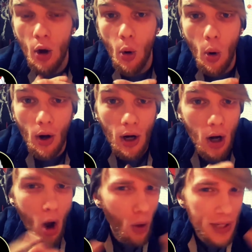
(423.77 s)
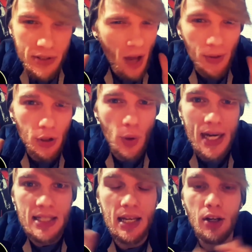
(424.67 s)
or all these other
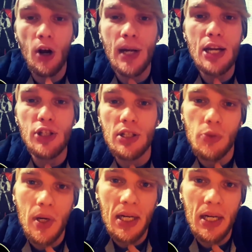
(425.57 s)
crazy incarnations,